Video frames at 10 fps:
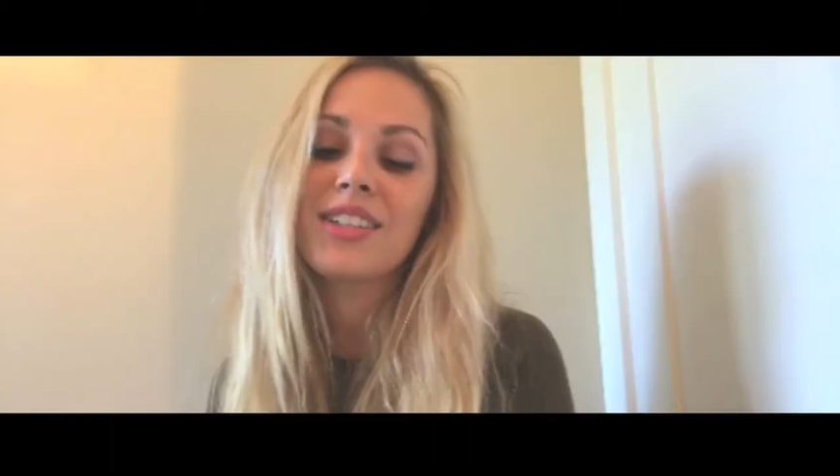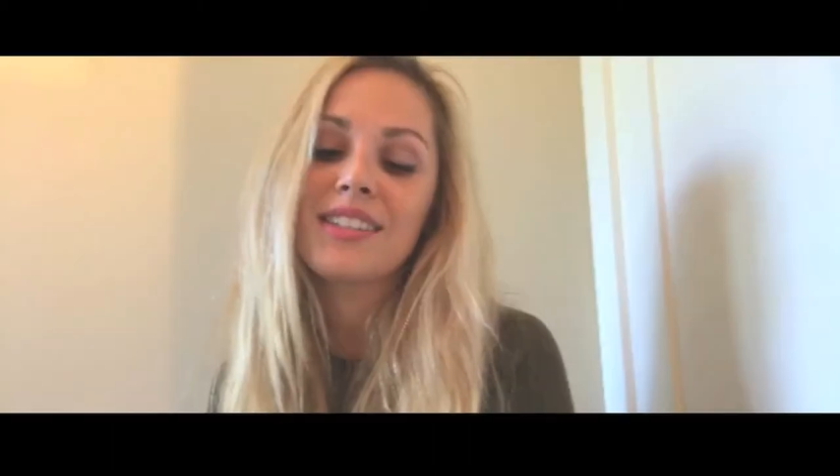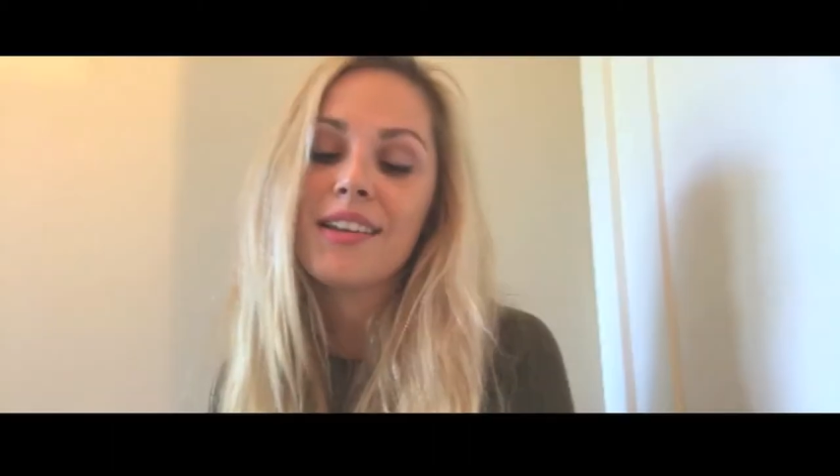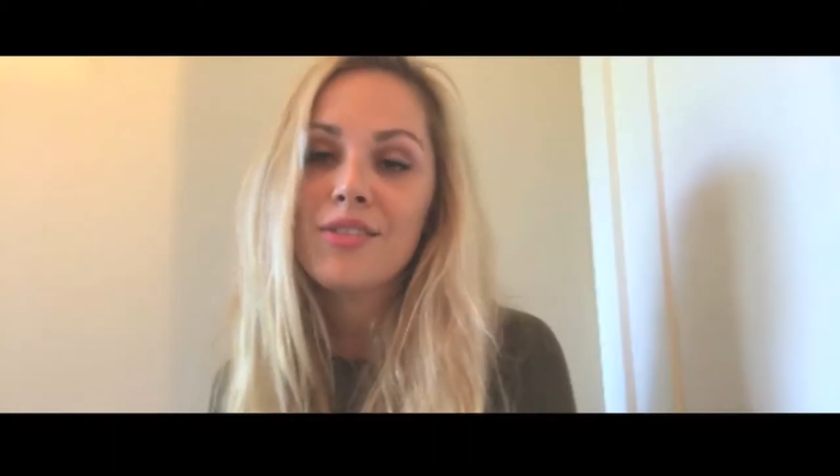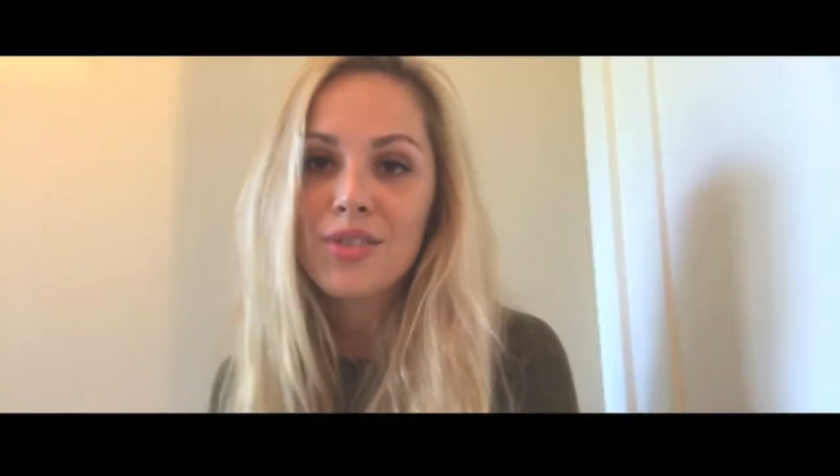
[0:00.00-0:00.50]

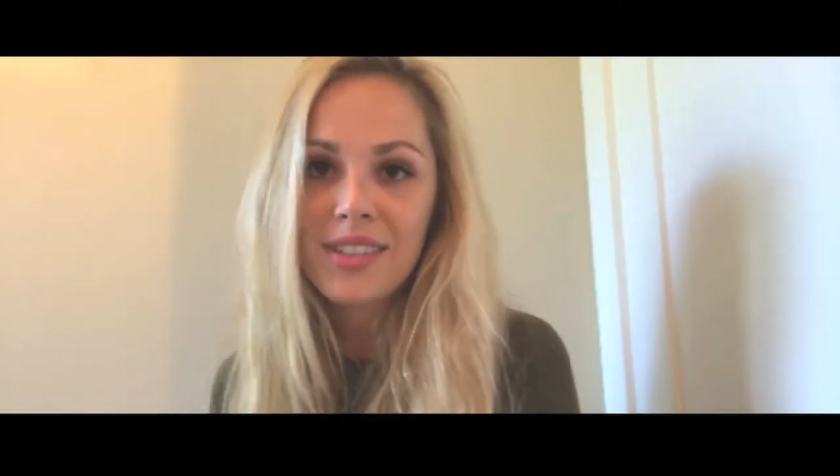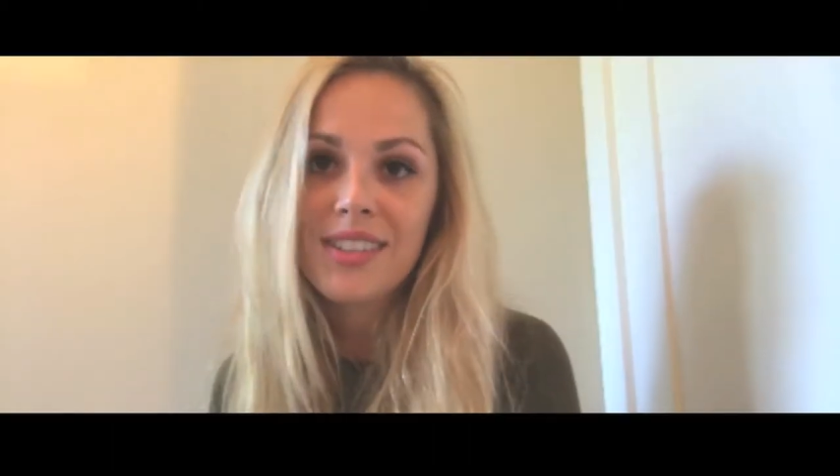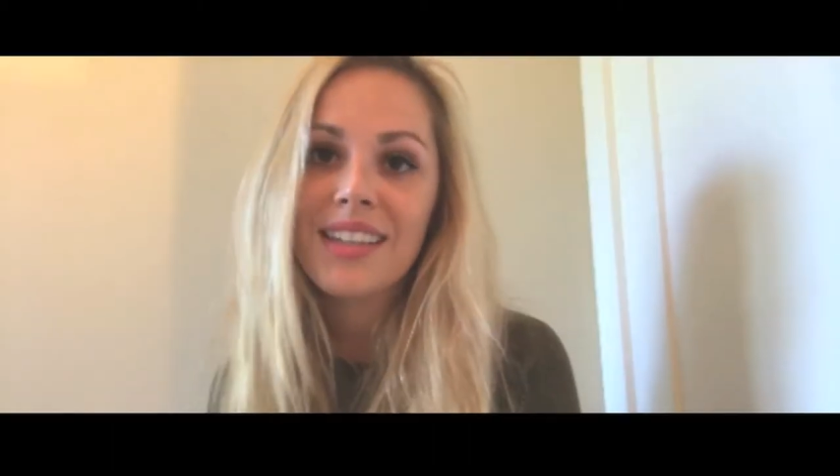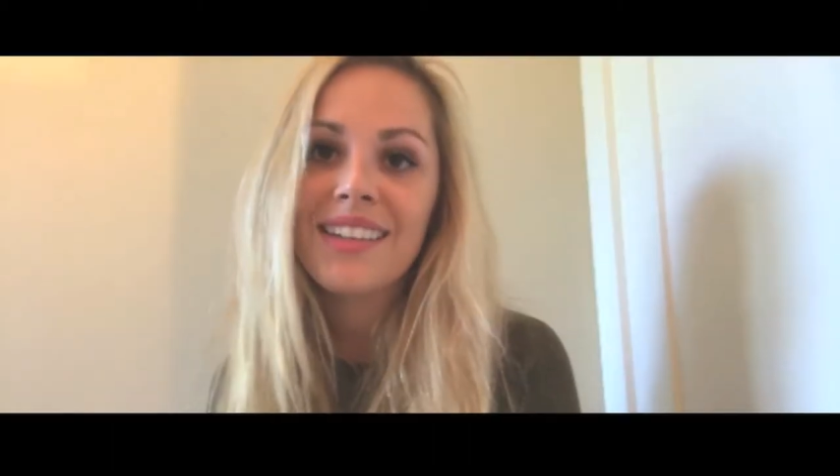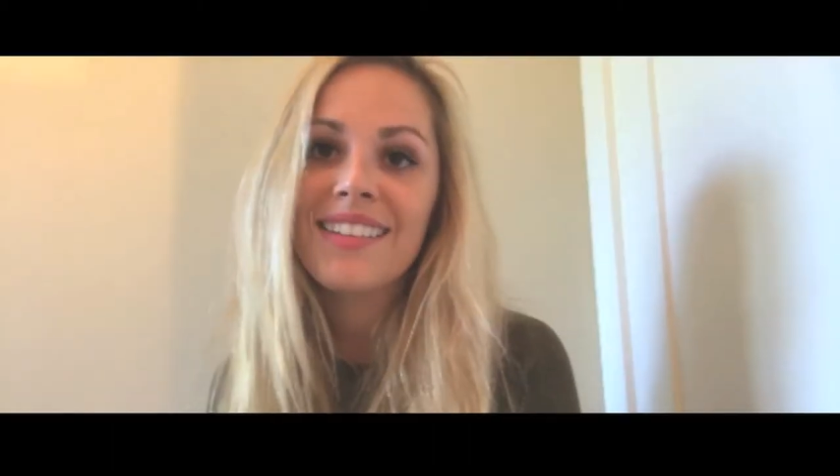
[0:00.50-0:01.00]
is
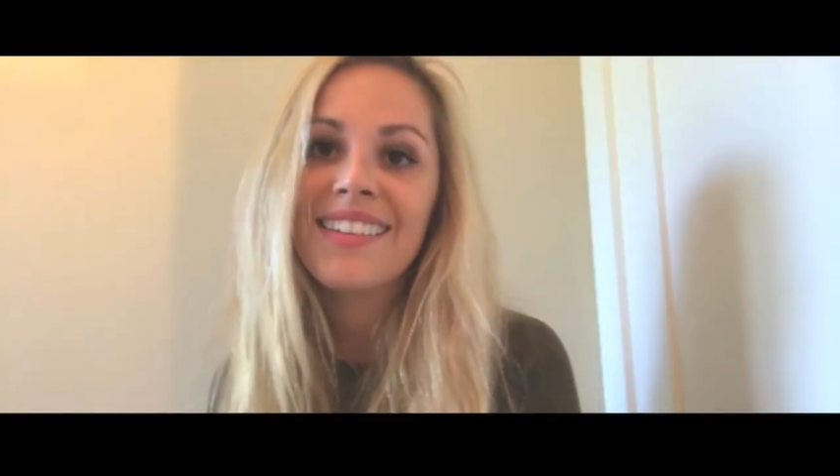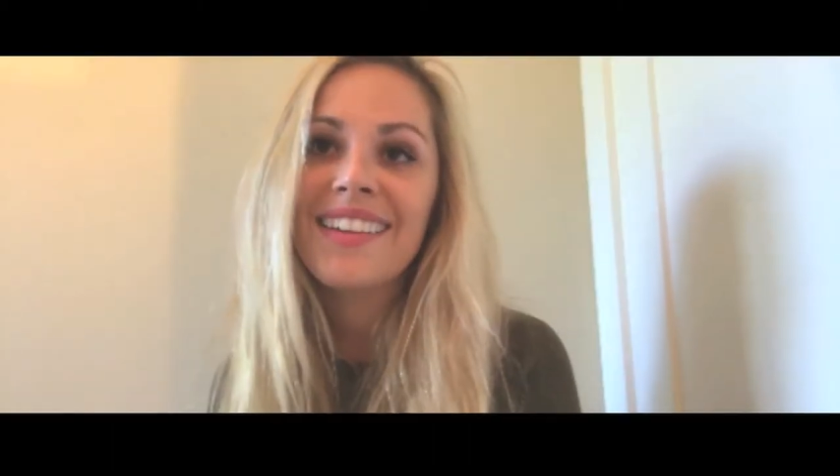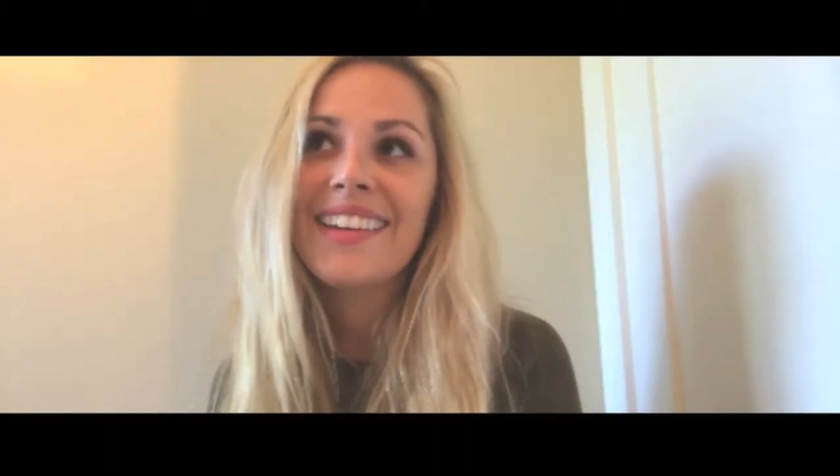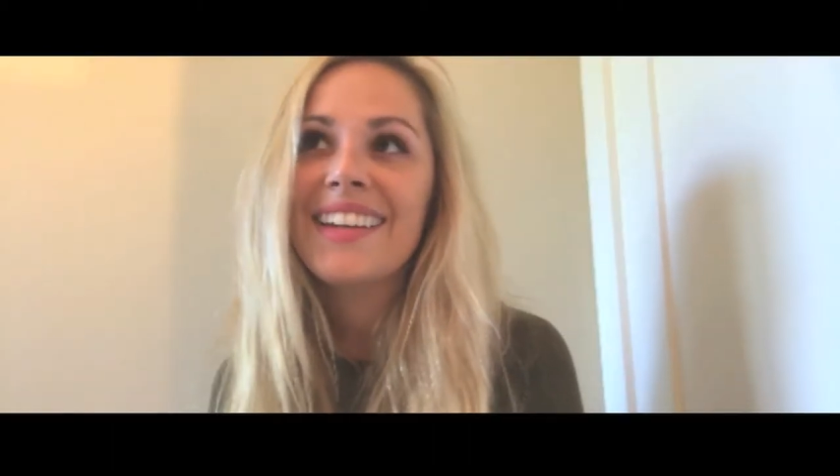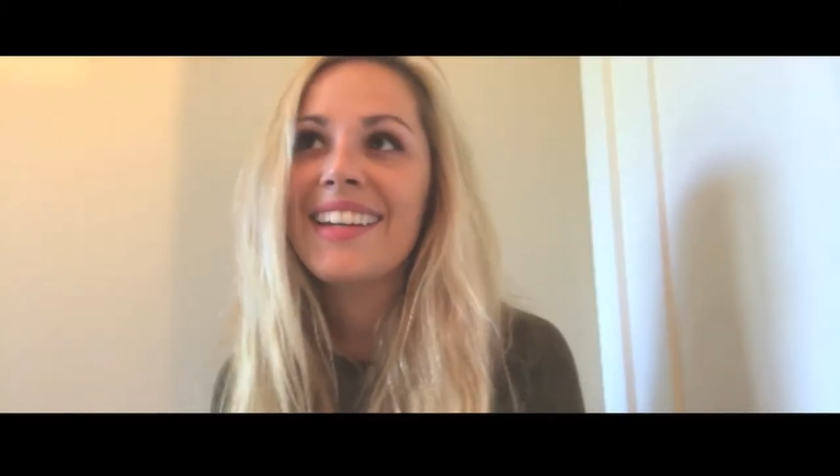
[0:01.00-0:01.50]
interesting,
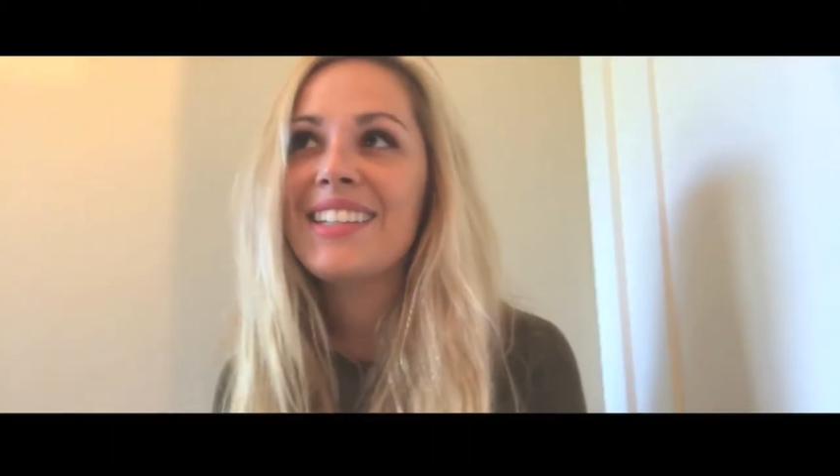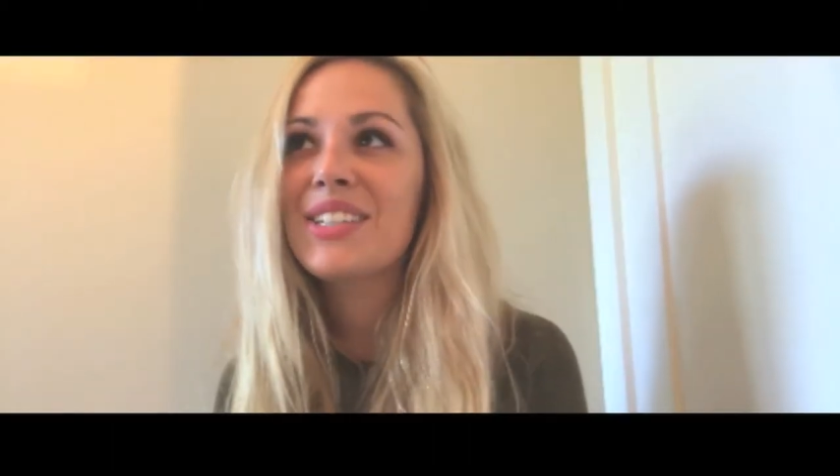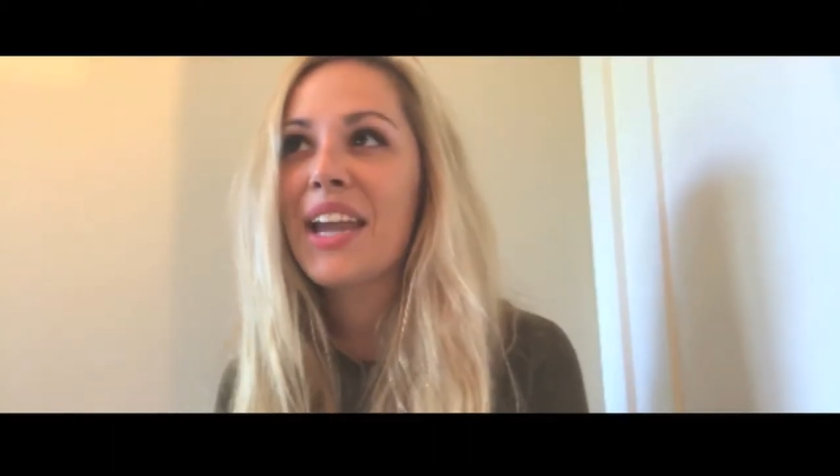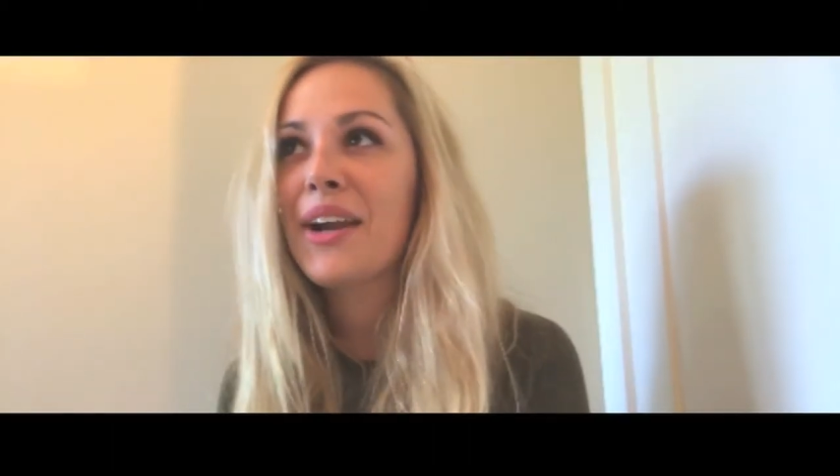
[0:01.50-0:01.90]
each